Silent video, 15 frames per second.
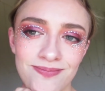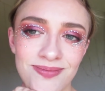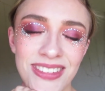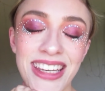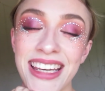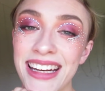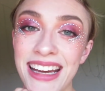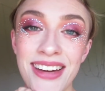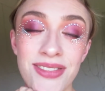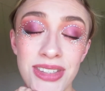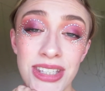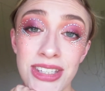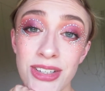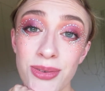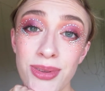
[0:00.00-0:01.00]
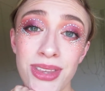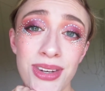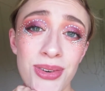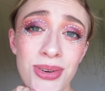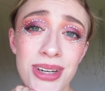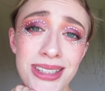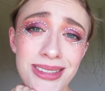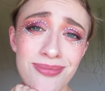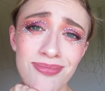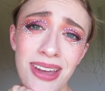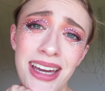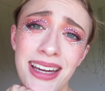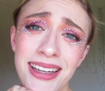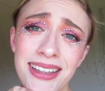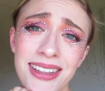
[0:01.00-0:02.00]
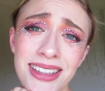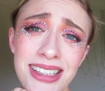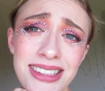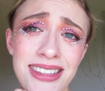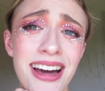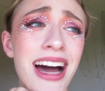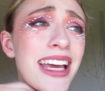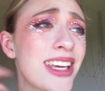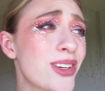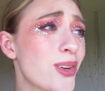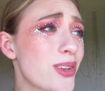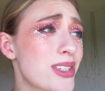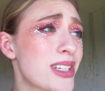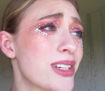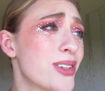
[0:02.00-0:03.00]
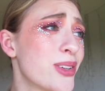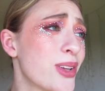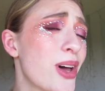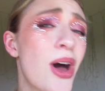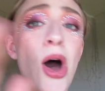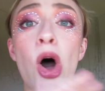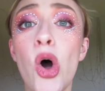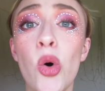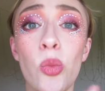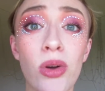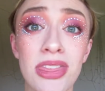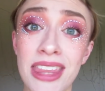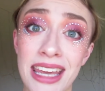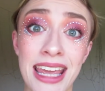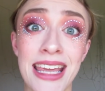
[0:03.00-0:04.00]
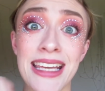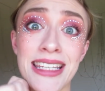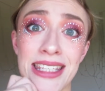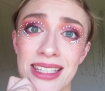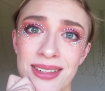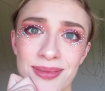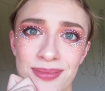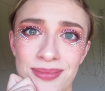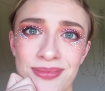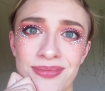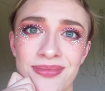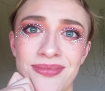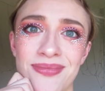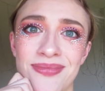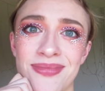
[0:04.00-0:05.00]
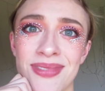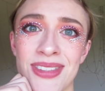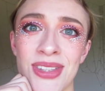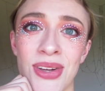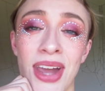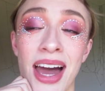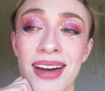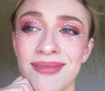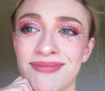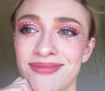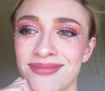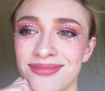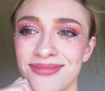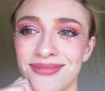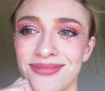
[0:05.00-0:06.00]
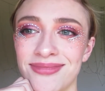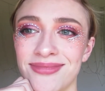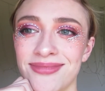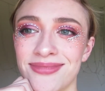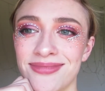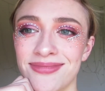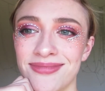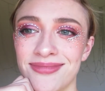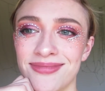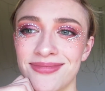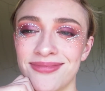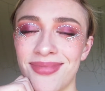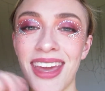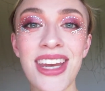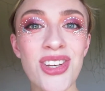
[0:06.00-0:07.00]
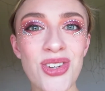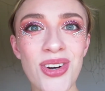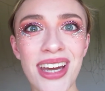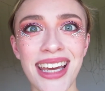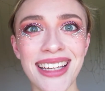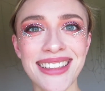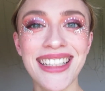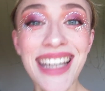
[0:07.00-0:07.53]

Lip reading: you're gonna have to deal with the noise because I cannot deal with the heat. So yeah, enjoy.